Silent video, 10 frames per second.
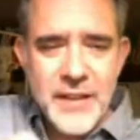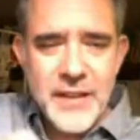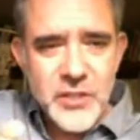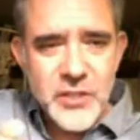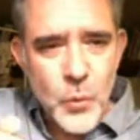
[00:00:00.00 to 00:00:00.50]

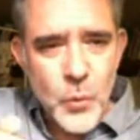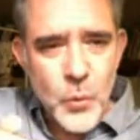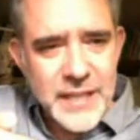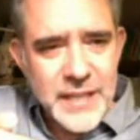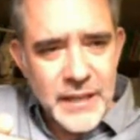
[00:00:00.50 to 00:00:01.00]

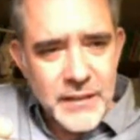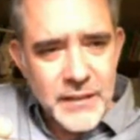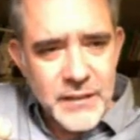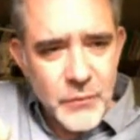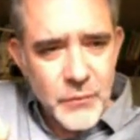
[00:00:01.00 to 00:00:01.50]
squeezing,
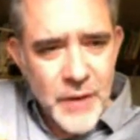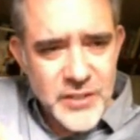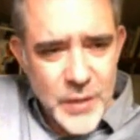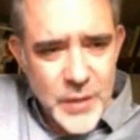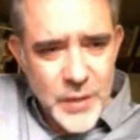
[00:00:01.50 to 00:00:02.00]
right?
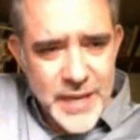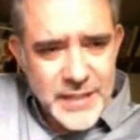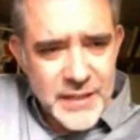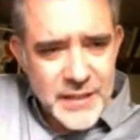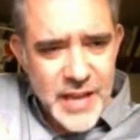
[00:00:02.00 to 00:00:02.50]

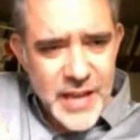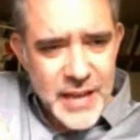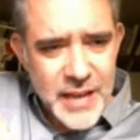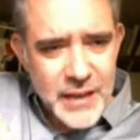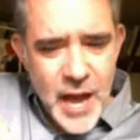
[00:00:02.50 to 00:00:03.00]
Squeezing the
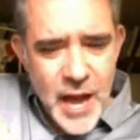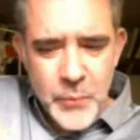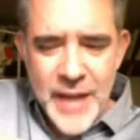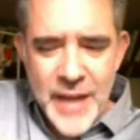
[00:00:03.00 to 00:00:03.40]
skin up, right?